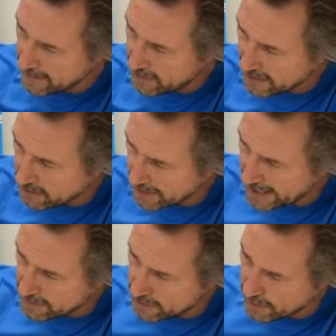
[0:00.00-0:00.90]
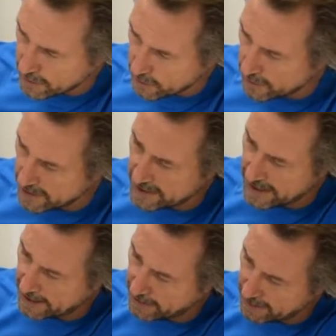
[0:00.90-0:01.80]
things like our turquoise and
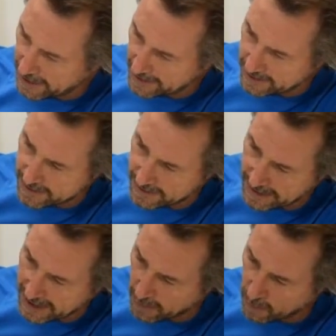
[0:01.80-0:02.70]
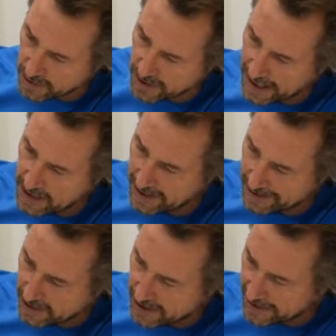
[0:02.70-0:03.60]
our greens in the color wash, as you
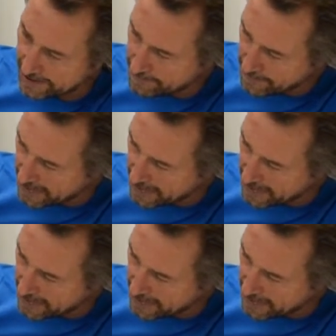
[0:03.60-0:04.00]
can see,